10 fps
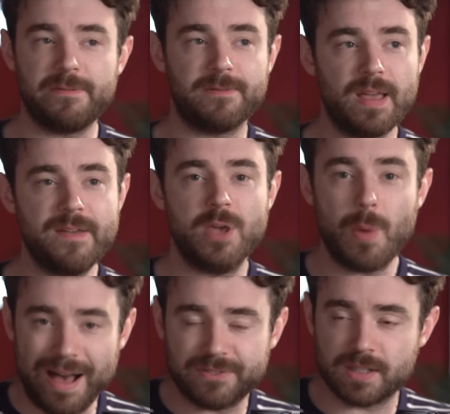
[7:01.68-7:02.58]
if
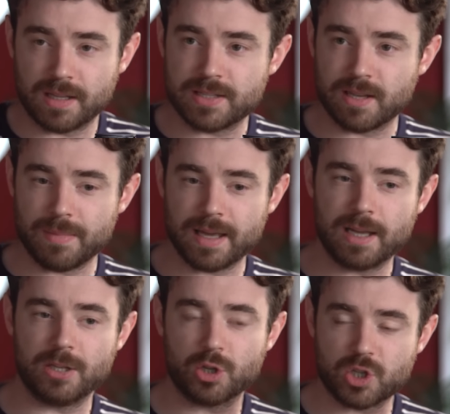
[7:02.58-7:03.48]
you haven't done
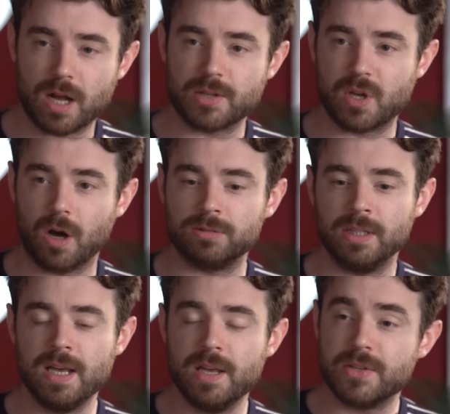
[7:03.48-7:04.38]
something and your child's gone,
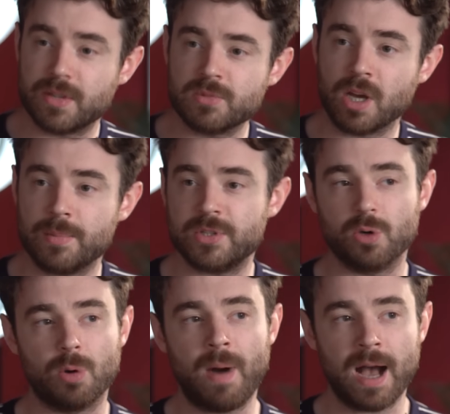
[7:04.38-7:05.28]
sometimes
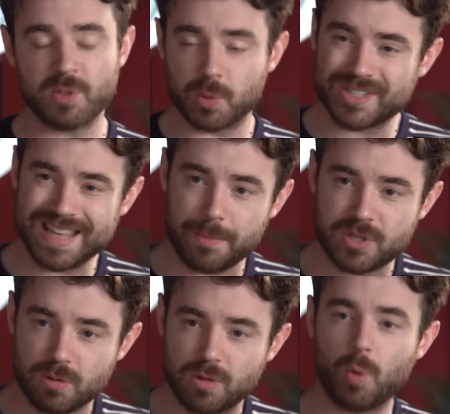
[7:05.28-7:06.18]
your mind will skip
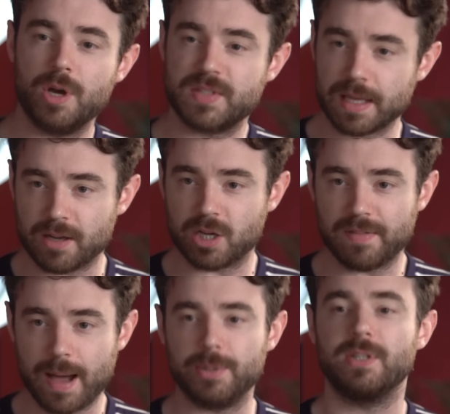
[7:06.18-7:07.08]
to the worst thing that could
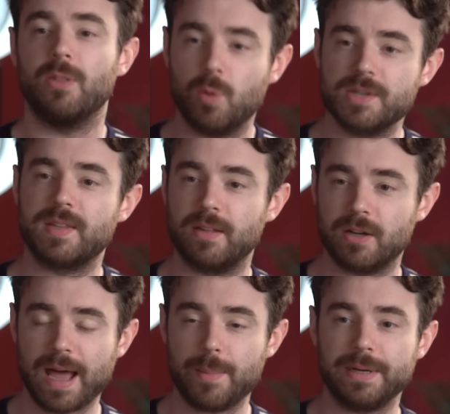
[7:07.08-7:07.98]
have happened. And the worst thing that
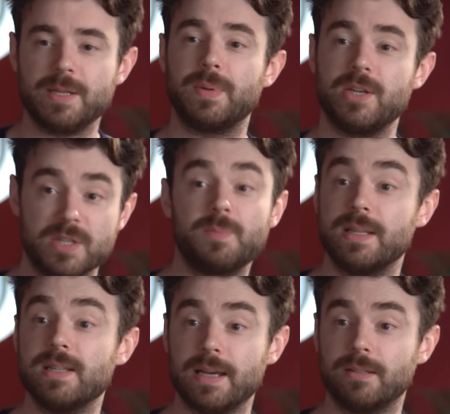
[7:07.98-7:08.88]
could happen is she's
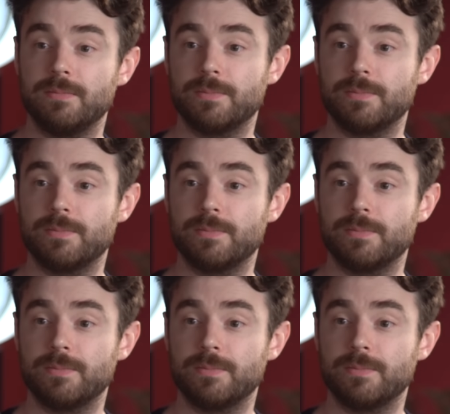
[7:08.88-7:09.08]
been taken.